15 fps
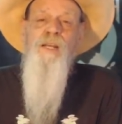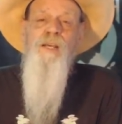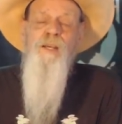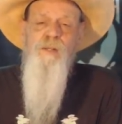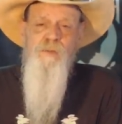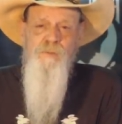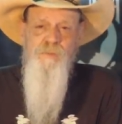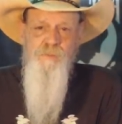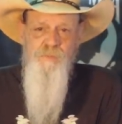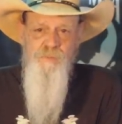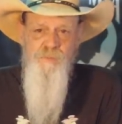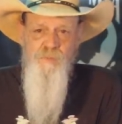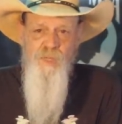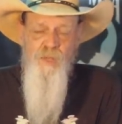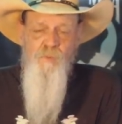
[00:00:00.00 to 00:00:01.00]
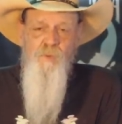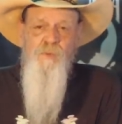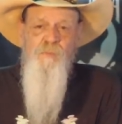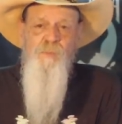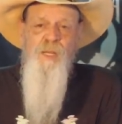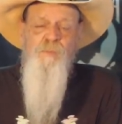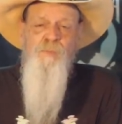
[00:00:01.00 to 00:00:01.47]
in,
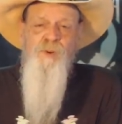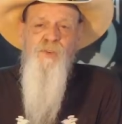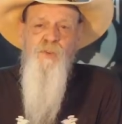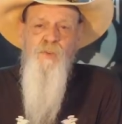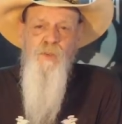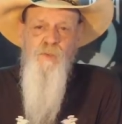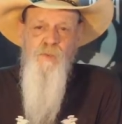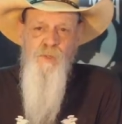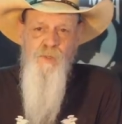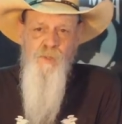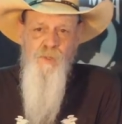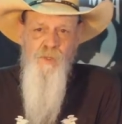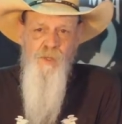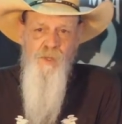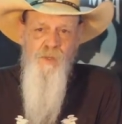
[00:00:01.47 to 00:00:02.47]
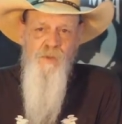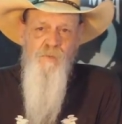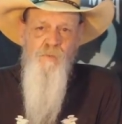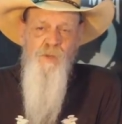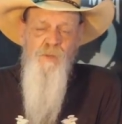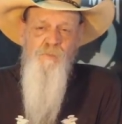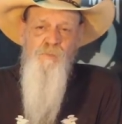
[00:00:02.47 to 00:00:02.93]
we've been persistent,
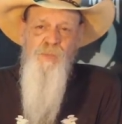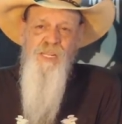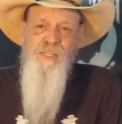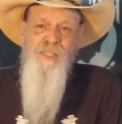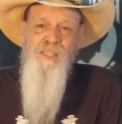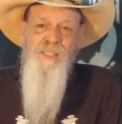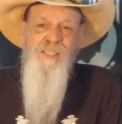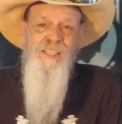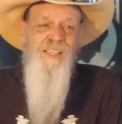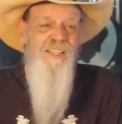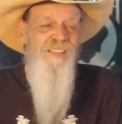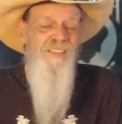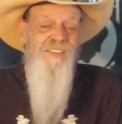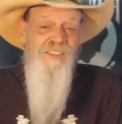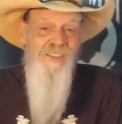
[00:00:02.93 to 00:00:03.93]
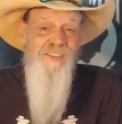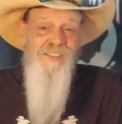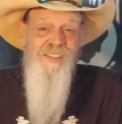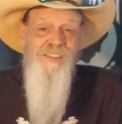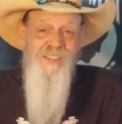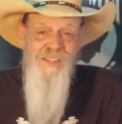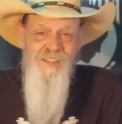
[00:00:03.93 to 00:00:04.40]
we've been
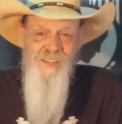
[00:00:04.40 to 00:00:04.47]
consistent,